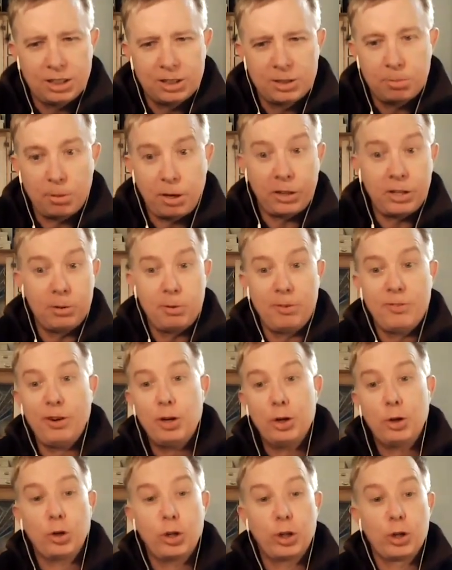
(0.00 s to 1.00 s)
I think it'll be
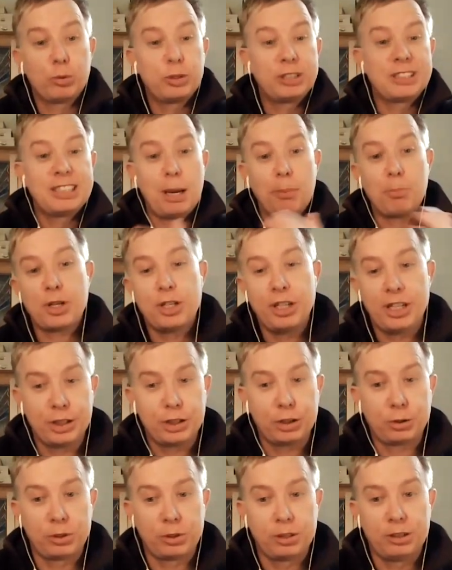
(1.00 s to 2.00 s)
very good on the reception
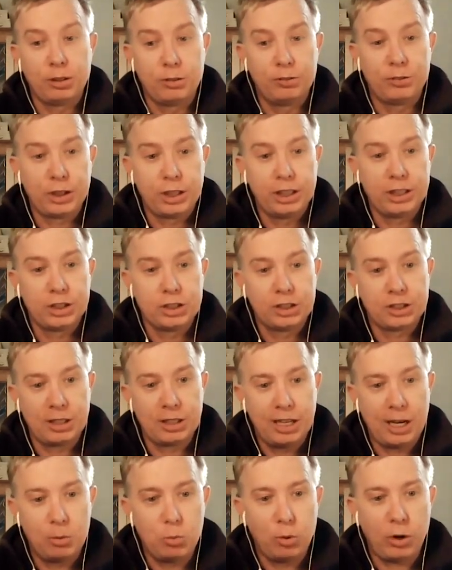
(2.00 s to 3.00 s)
history of Jesus
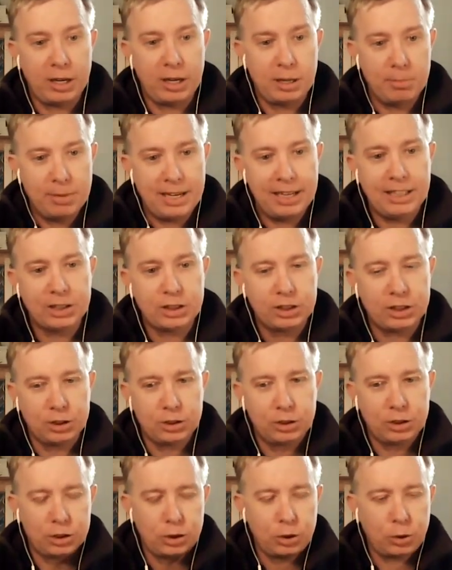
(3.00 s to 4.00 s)
and what he means
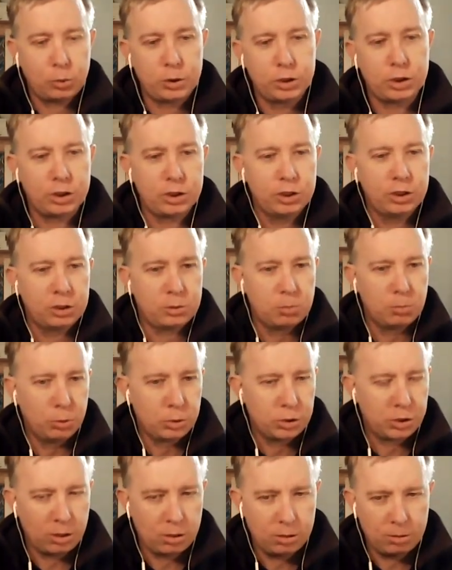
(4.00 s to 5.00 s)
to Christians,
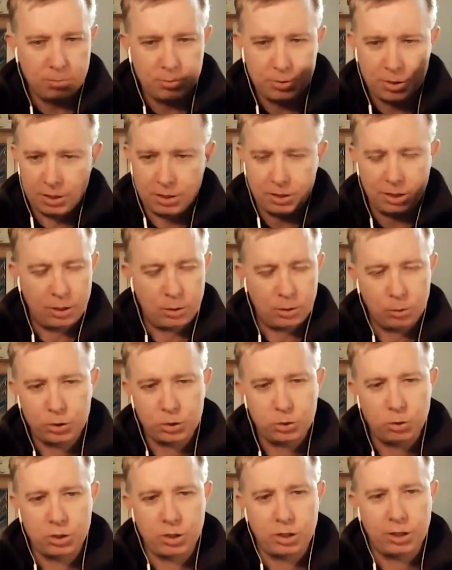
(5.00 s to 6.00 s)
Muslims, and all
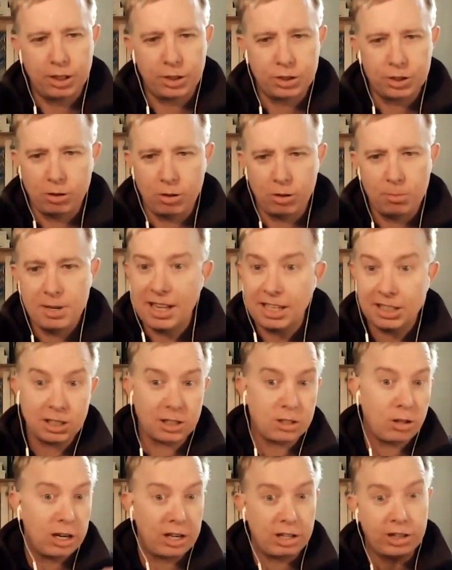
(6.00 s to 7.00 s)
sorts of things. So, I mean, that's the
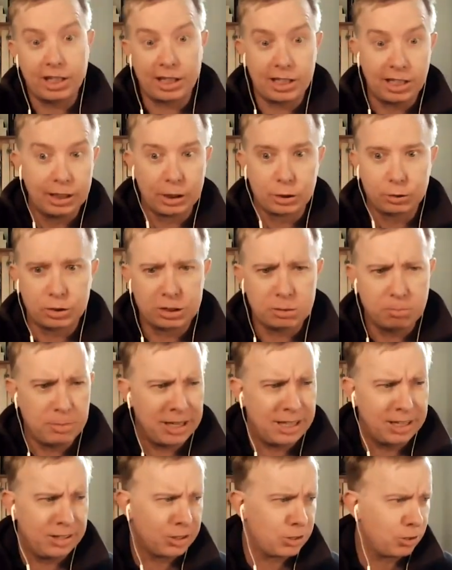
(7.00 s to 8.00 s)
kind of thing that interests
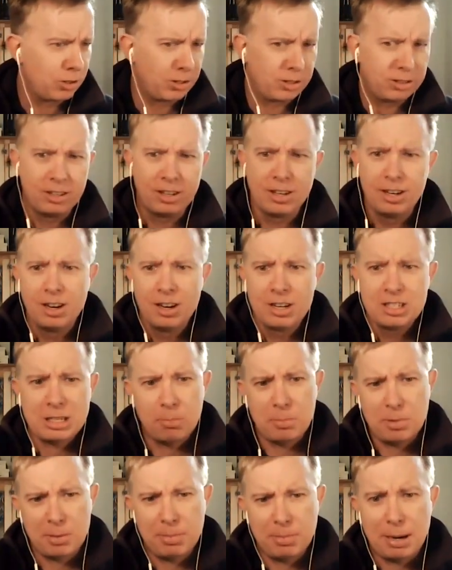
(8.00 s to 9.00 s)
me and sort of
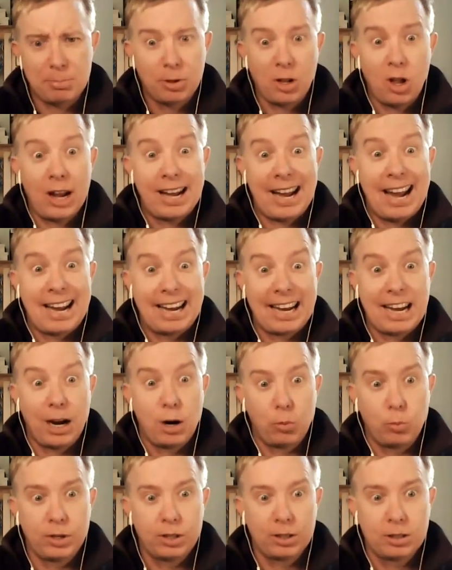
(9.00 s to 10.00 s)
some of the people I hang
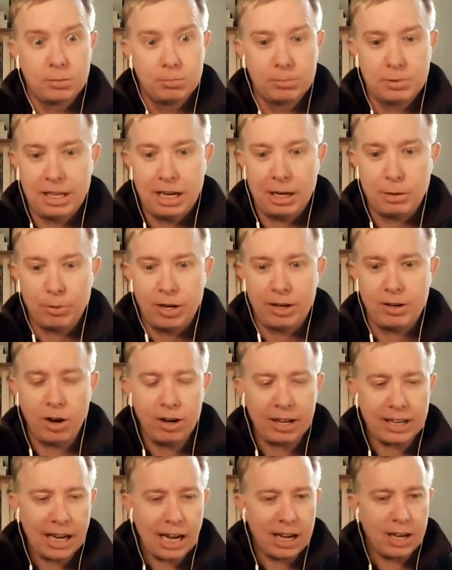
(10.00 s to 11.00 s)
out with. But anyway,
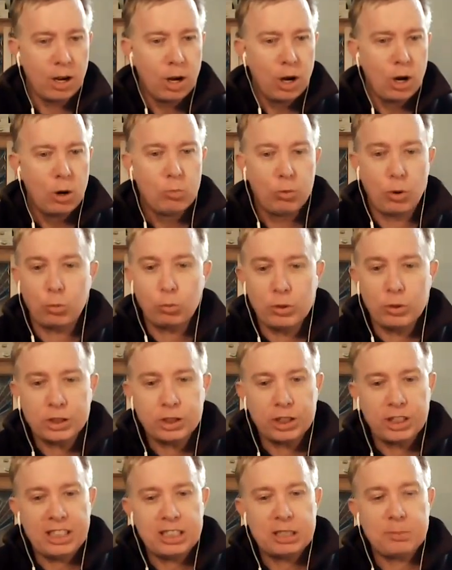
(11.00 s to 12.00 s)
okay. Well,
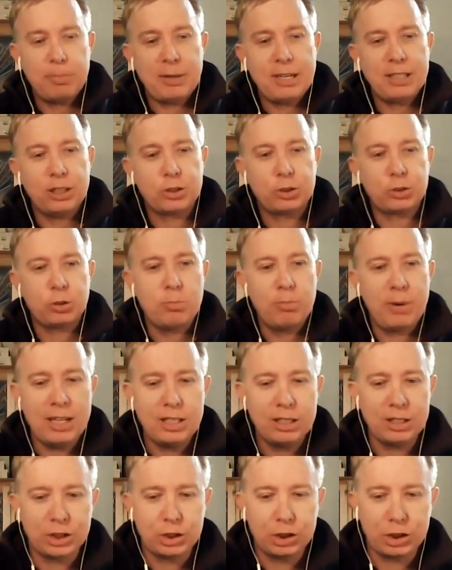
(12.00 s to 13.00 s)
Richard, it's been
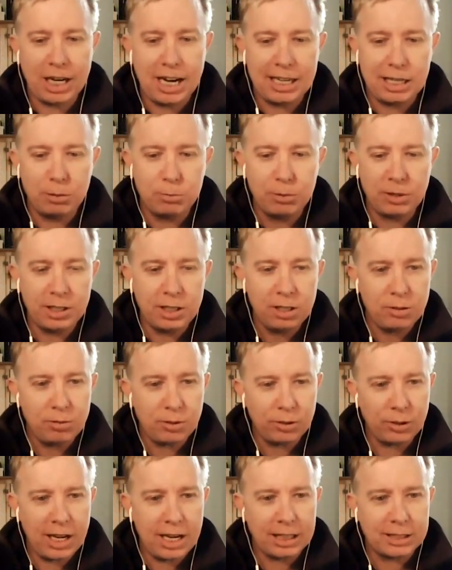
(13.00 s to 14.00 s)
tremendous chatting with you.
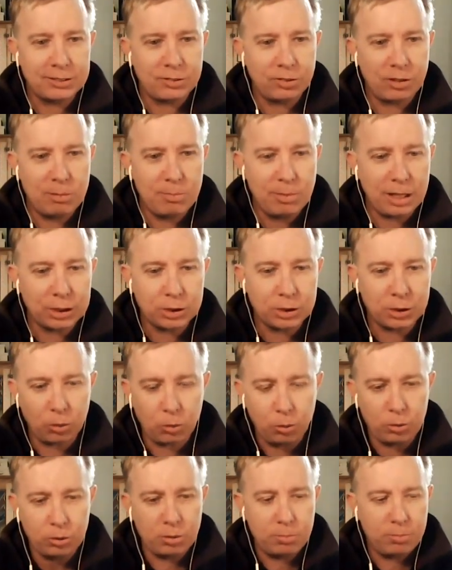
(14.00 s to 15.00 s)
Thanks very much.
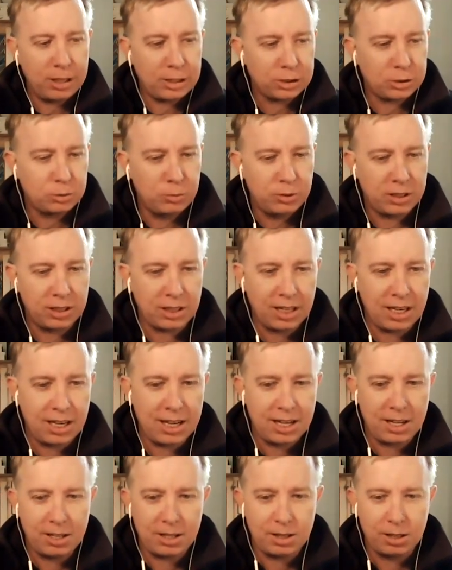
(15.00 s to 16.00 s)
All the best with
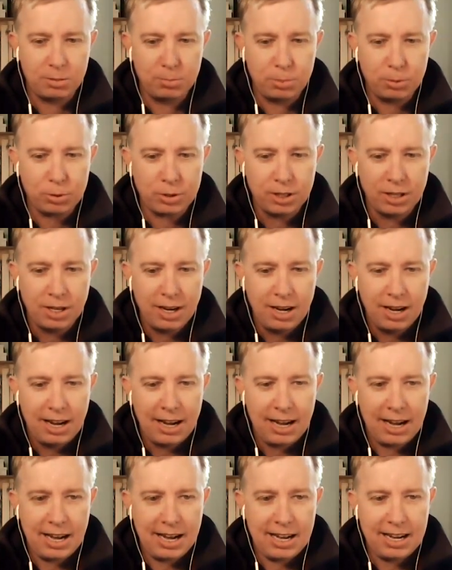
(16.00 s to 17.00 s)
the book,
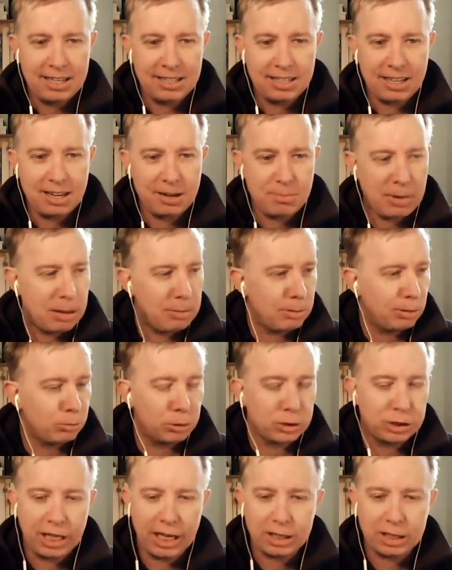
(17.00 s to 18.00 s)
and maybe we'll
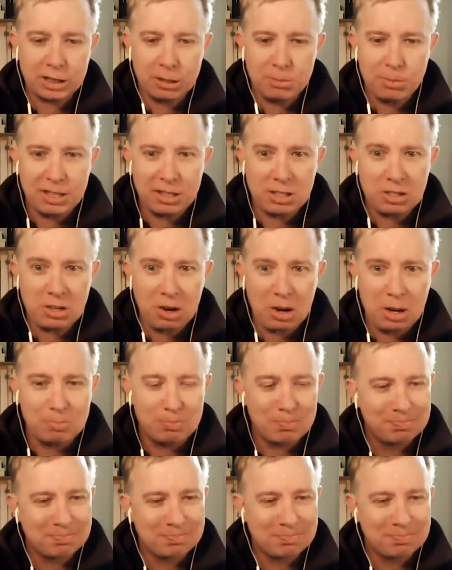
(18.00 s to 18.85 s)
chat some other time.